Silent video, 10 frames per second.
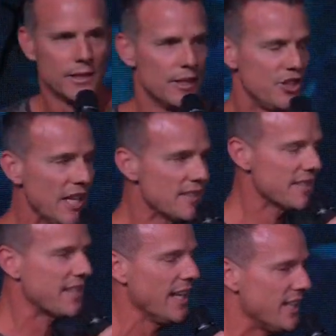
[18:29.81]

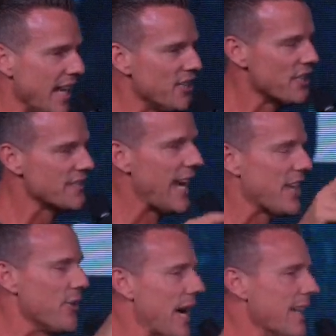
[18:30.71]
Jesus t- teaches us how
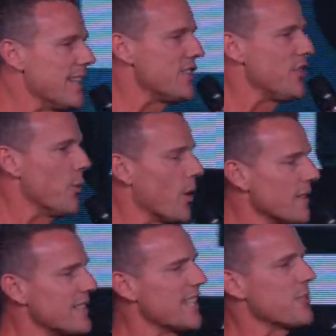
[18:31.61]
to unite these two
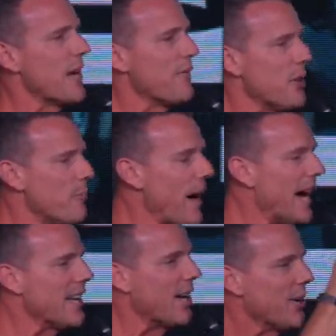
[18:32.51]
worlds. He says, Whatever you
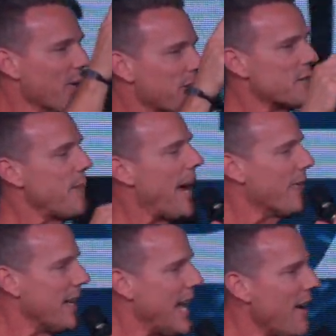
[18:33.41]
bind on earth is
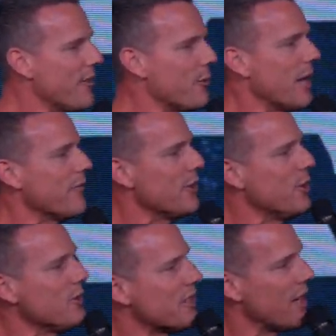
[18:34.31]
bound in heaven, whatever you
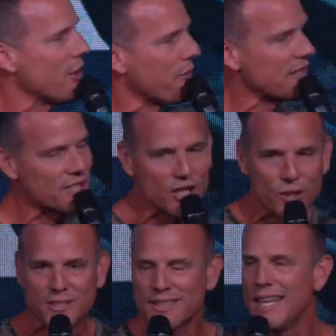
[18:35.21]
loose on earth is
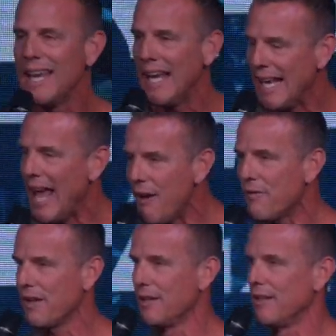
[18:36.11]
loosed in
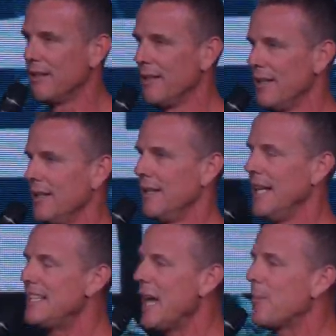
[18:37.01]
heaven.
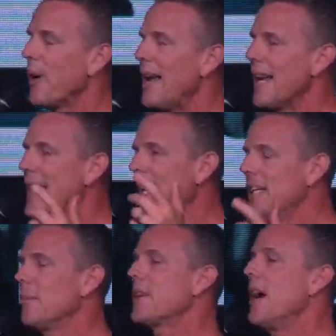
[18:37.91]
He said, Pray thy
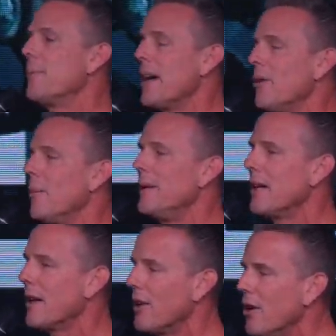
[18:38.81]
kingdom come, thy will be
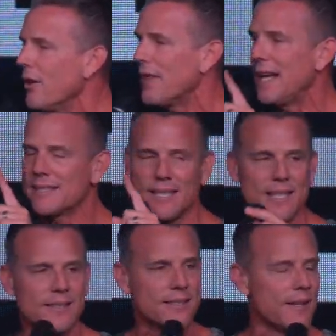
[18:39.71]
done on earth as it
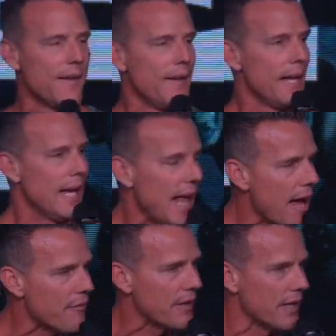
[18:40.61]
is in
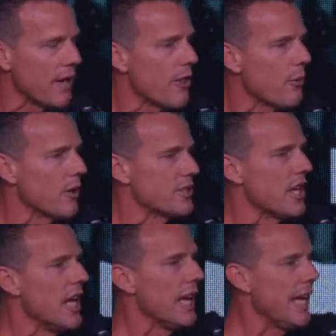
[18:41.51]
heaven. In other words,
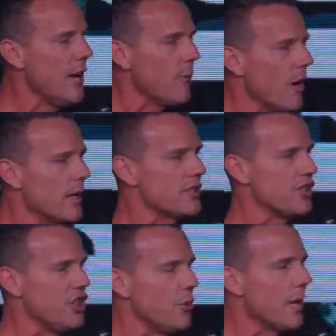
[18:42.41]
he wants
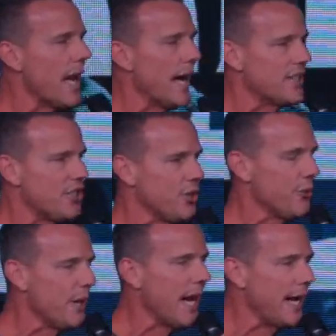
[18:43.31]
you and I to
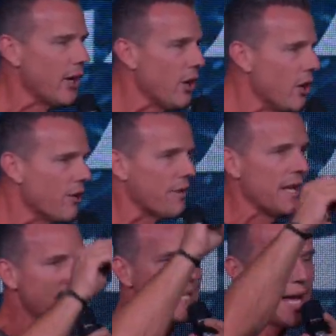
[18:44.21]
unite earth
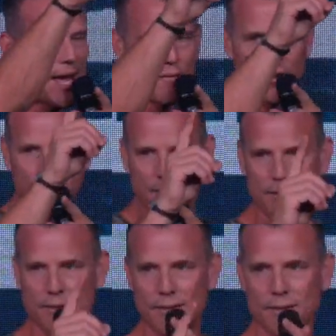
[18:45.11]
to heaven.
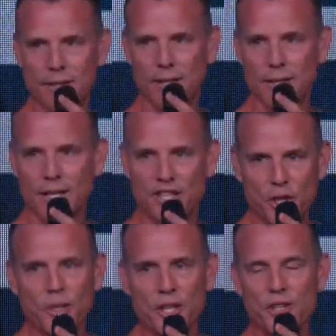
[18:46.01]
Because
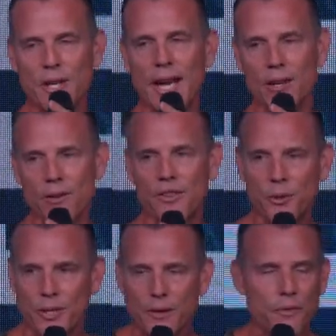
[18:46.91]
you can unite earth
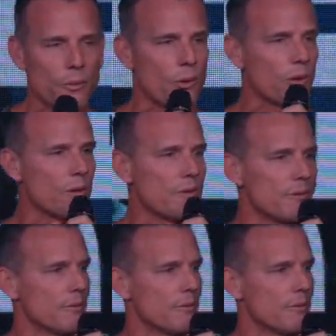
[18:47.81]
to a different world,